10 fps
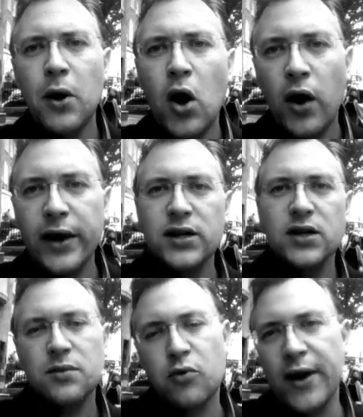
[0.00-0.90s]

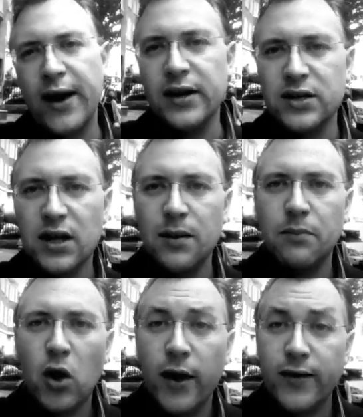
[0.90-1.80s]
behind the brand
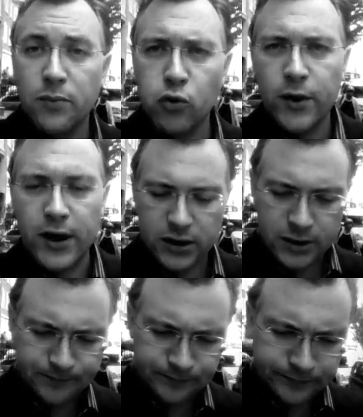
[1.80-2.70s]
and behind the
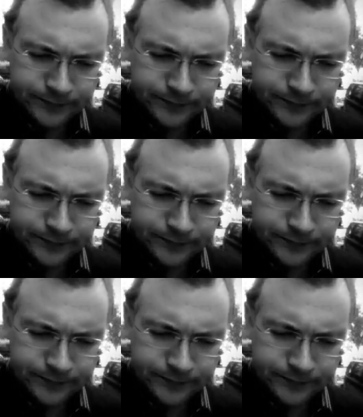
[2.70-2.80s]
product.